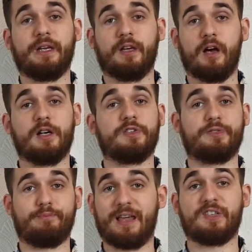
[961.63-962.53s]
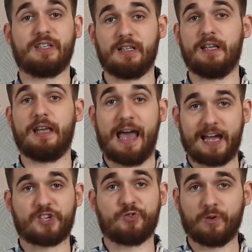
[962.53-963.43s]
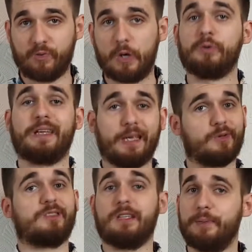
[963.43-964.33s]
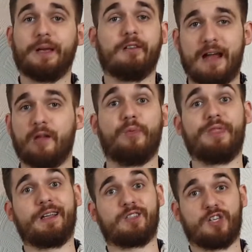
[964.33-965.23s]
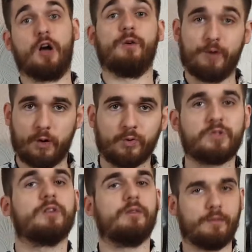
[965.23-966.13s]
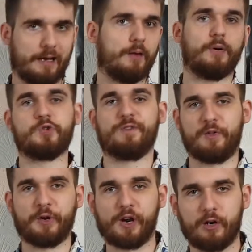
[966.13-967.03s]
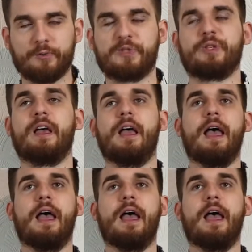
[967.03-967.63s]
because, basically, actual quote, he was sleeping around with that slut Rose and a bunch of other girls.